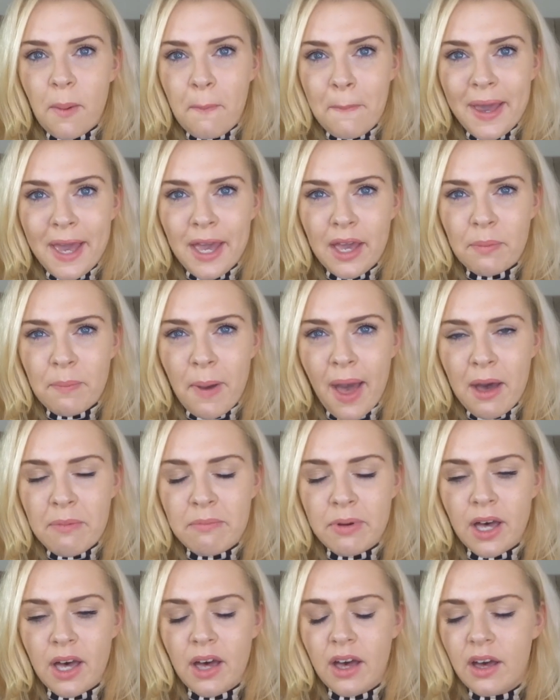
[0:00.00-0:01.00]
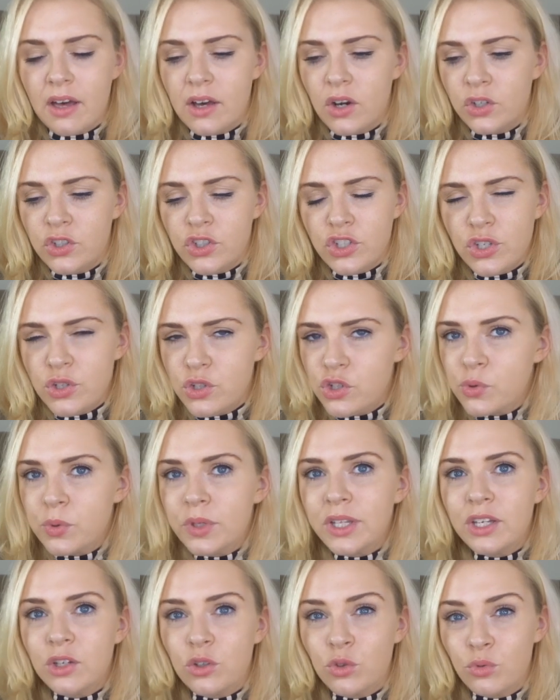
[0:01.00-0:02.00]
pink pepper, unusual
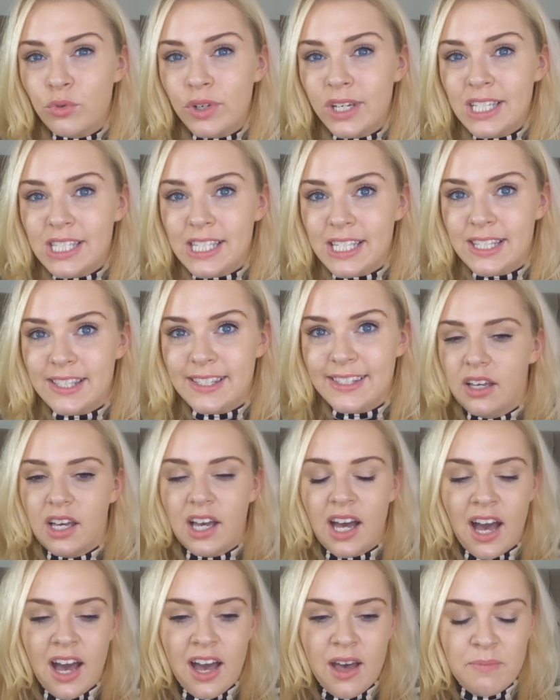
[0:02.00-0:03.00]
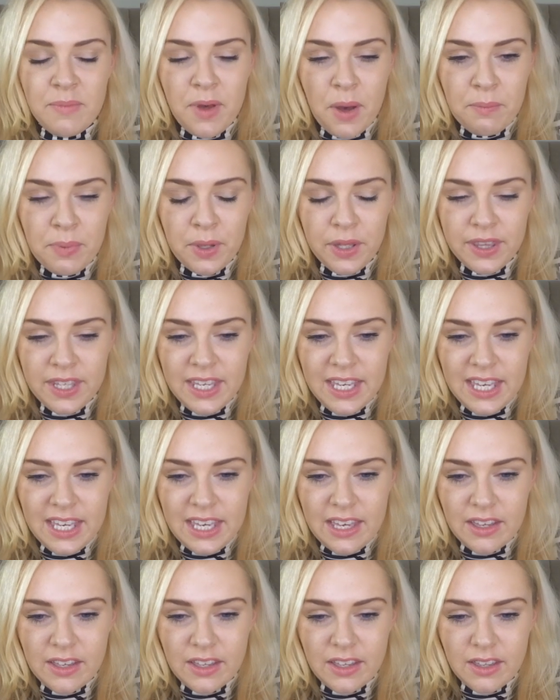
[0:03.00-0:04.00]
ingredients, but the